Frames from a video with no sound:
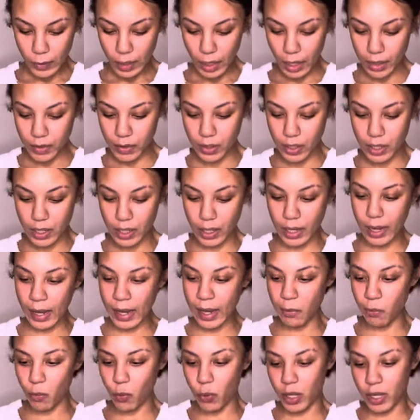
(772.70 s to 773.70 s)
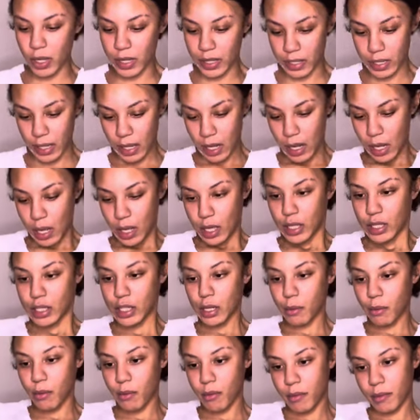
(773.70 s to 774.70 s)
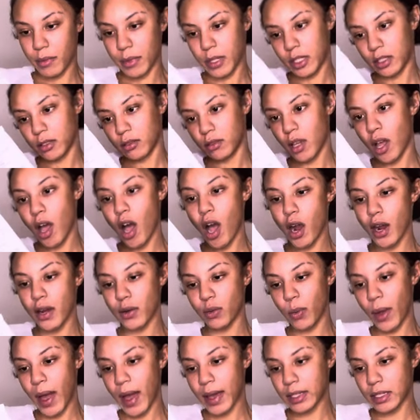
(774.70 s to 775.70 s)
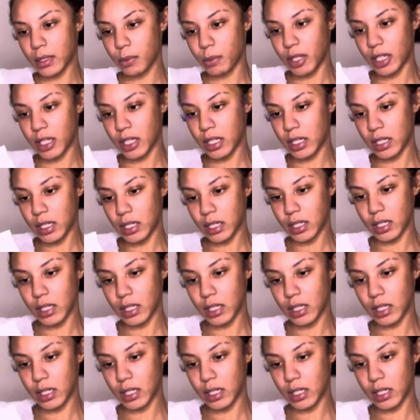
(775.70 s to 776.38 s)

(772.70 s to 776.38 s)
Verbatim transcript: and then it came with some hard wax beads.